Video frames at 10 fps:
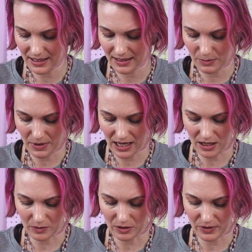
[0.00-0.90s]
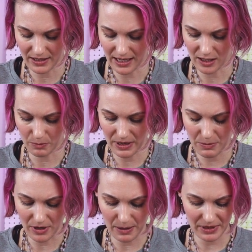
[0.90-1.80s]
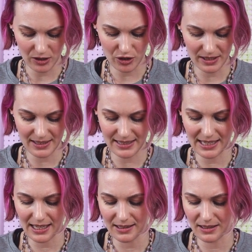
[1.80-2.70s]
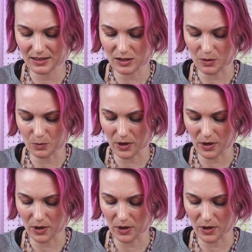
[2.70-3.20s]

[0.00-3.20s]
is made out of recycled paper. I mean, you can see it in some